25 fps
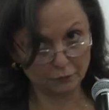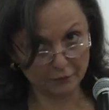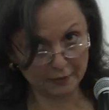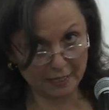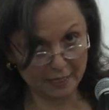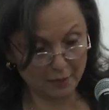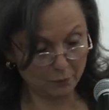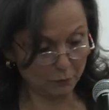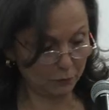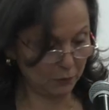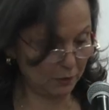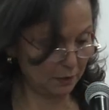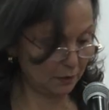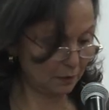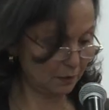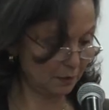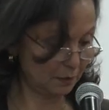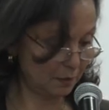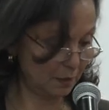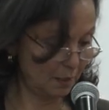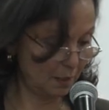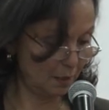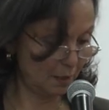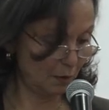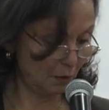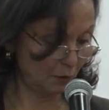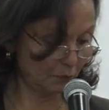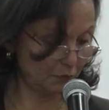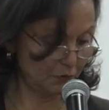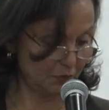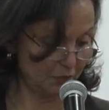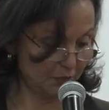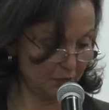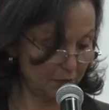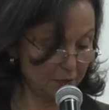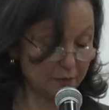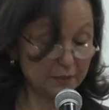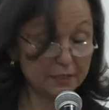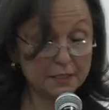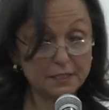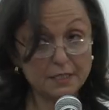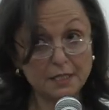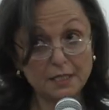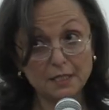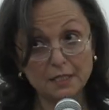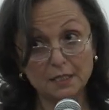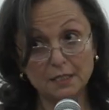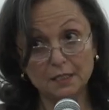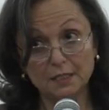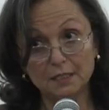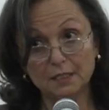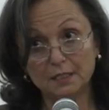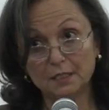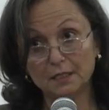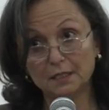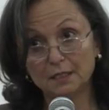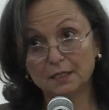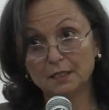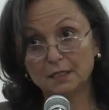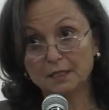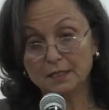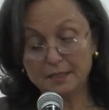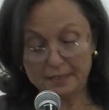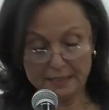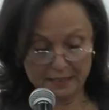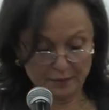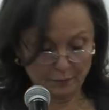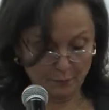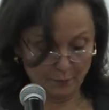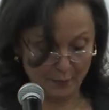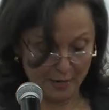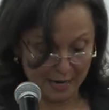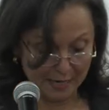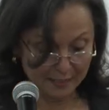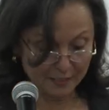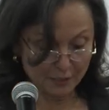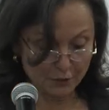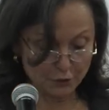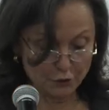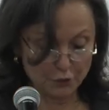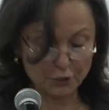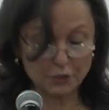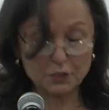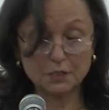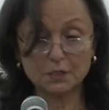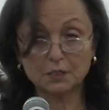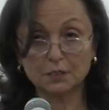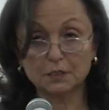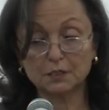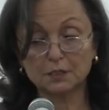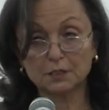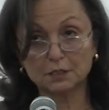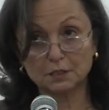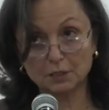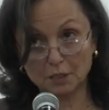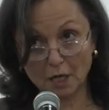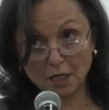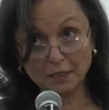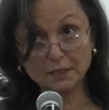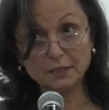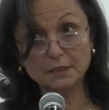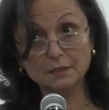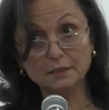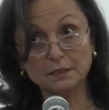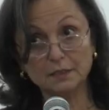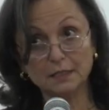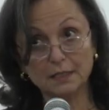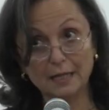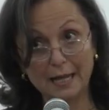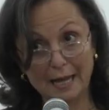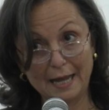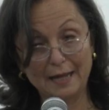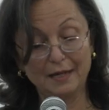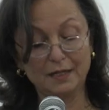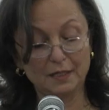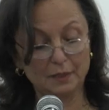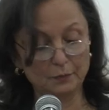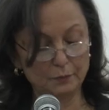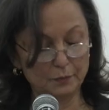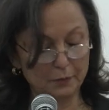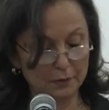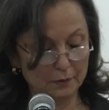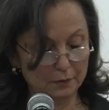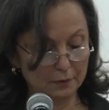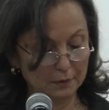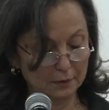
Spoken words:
framework of security that manages non-Arab